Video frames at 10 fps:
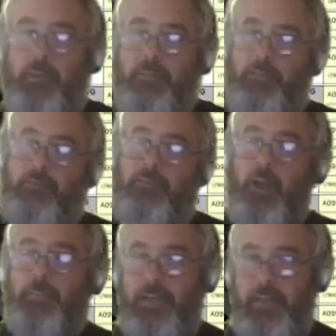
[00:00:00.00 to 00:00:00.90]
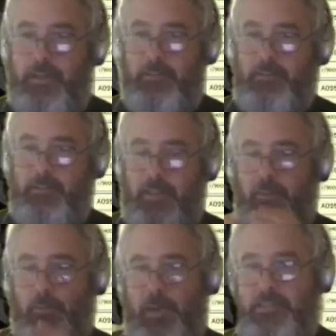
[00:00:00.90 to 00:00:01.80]
the flight plan and
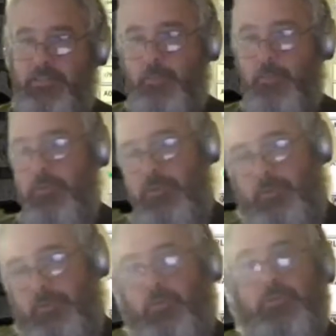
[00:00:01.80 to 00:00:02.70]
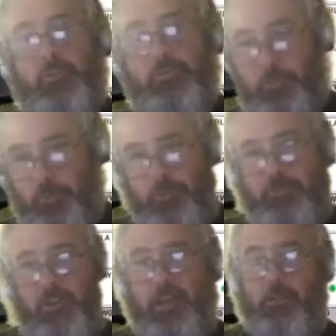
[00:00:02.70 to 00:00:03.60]
the way it's stored also stores the
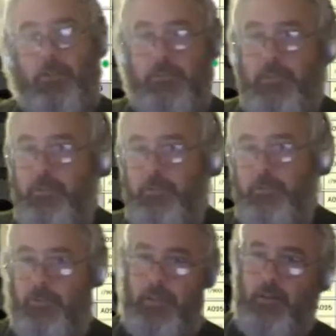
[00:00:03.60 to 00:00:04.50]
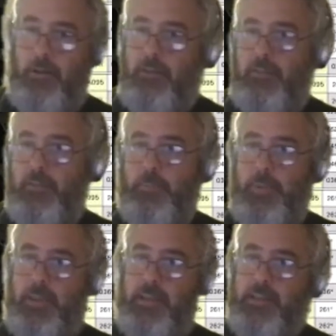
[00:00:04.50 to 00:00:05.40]
track log, the little green line that the
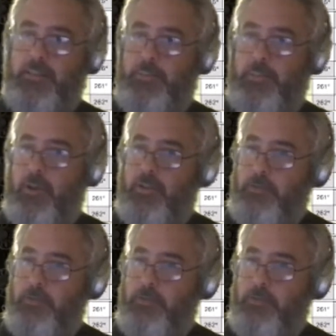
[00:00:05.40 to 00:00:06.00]
plane leaves behind you.